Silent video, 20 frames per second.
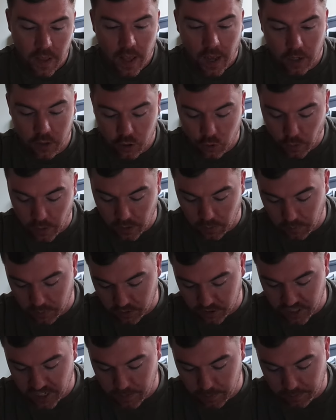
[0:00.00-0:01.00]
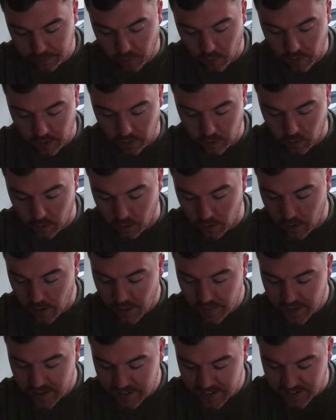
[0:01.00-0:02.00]
I just quickly want to say before I go,
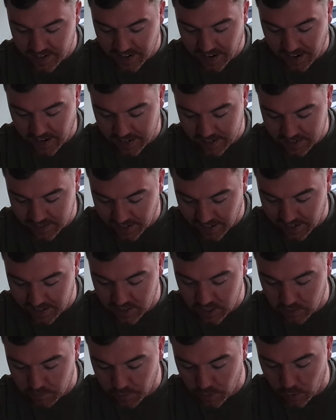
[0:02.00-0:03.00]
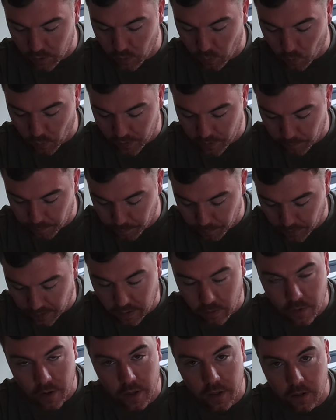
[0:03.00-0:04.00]
there's a nice interview with
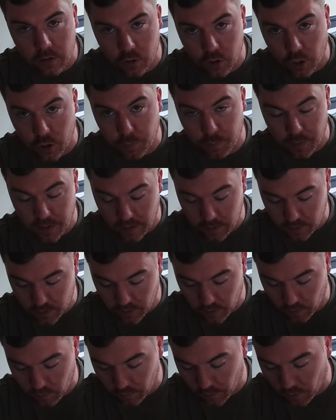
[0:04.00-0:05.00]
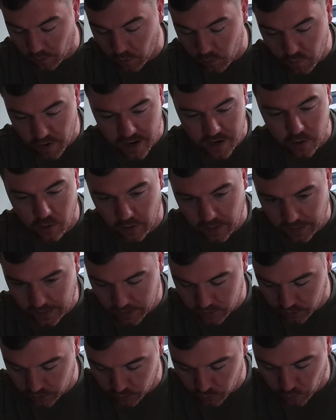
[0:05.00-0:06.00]
Brownhill, Josh Brownhill, on the Radio
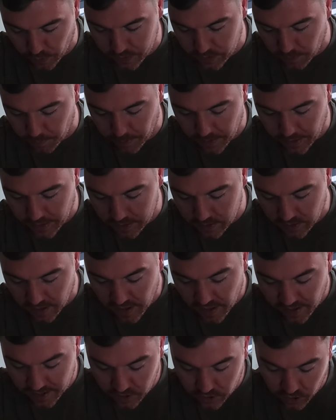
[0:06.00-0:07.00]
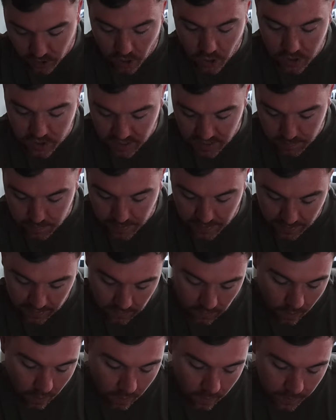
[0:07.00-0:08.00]
Lancashire Twitter page. It's 30-minute
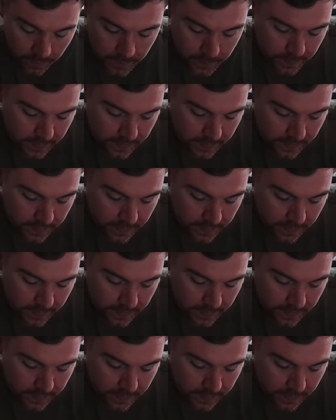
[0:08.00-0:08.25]
long.